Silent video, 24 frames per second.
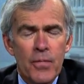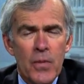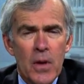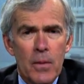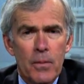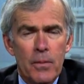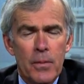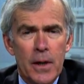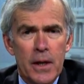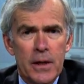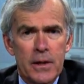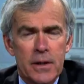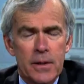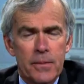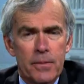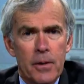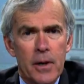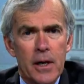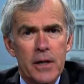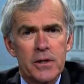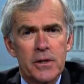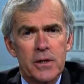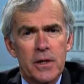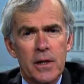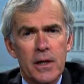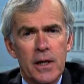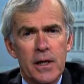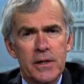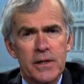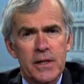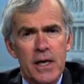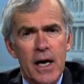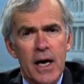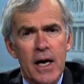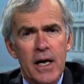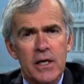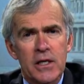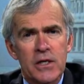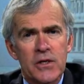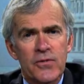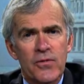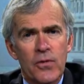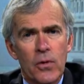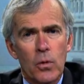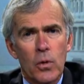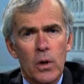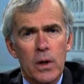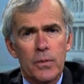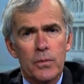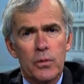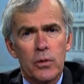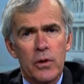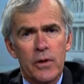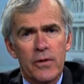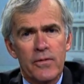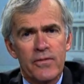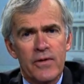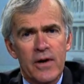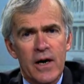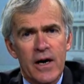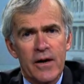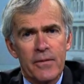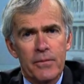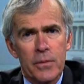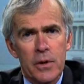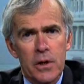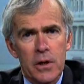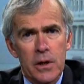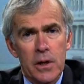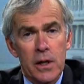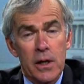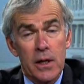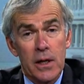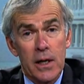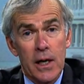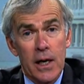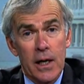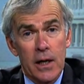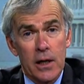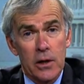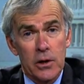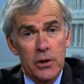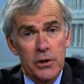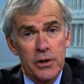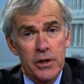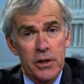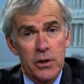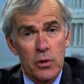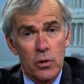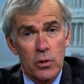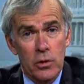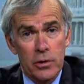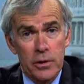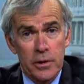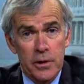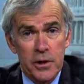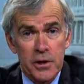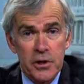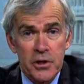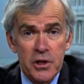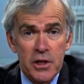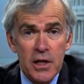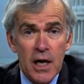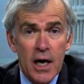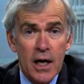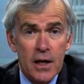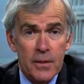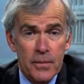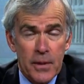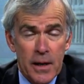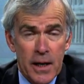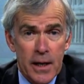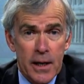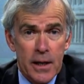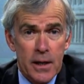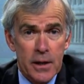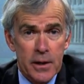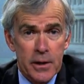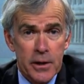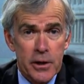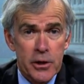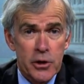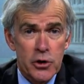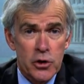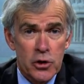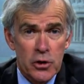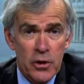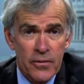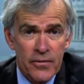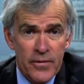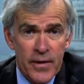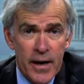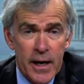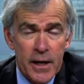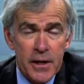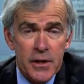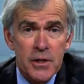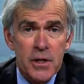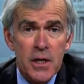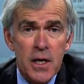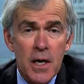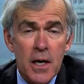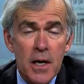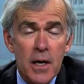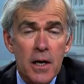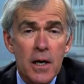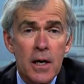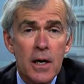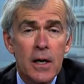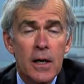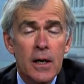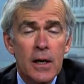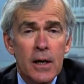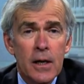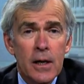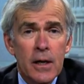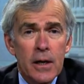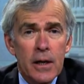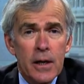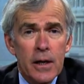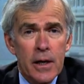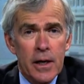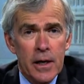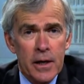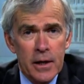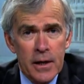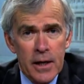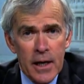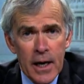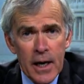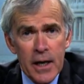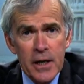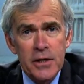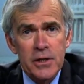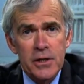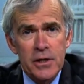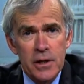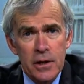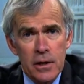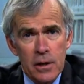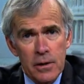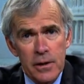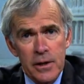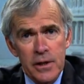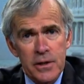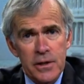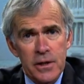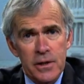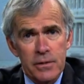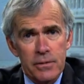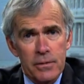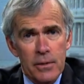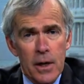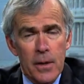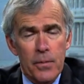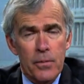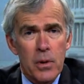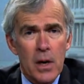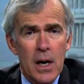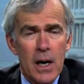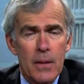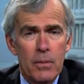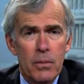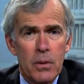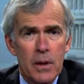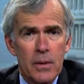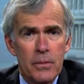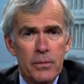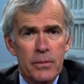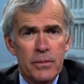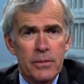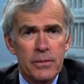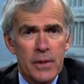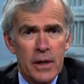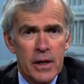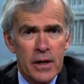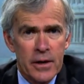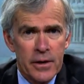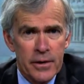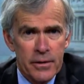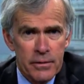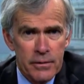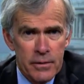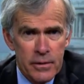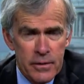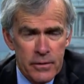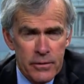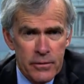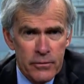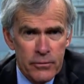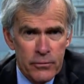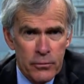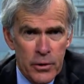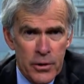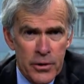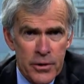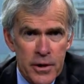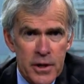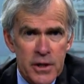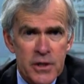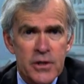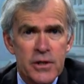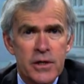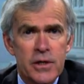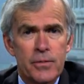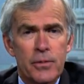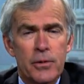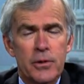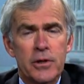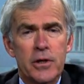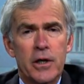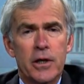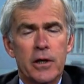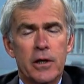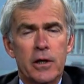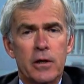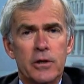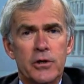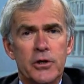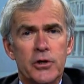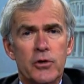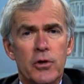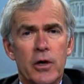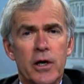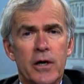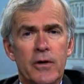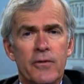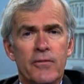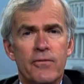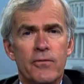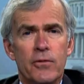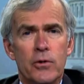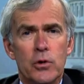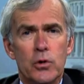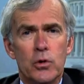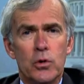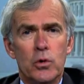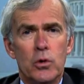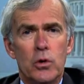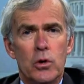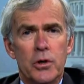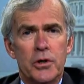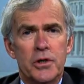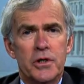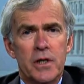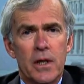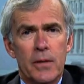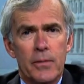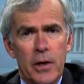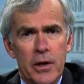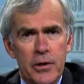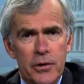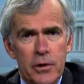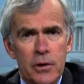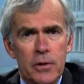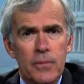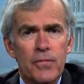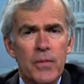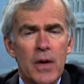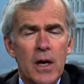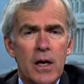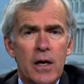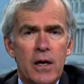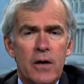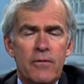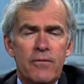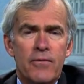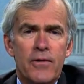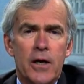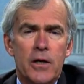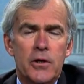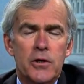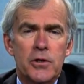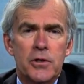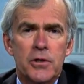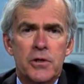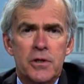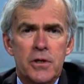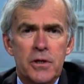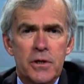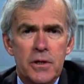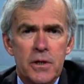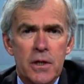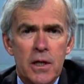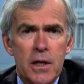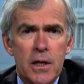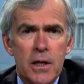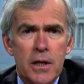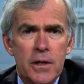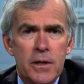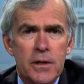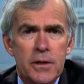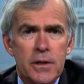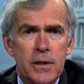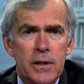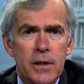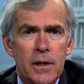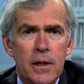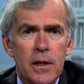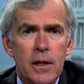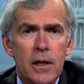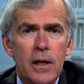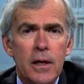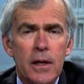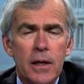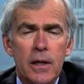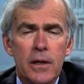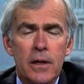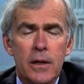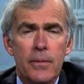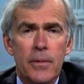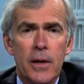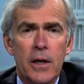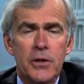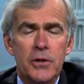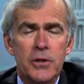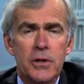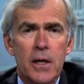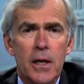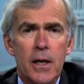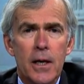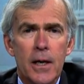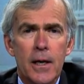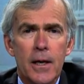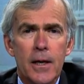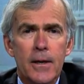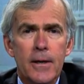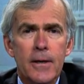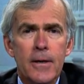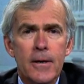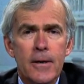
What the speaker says: But the President has asked for $1.5 billion in order to stockpile additional vaccine in case there is a problem with this particular strain of flu or some other infectious disease in the months ahead.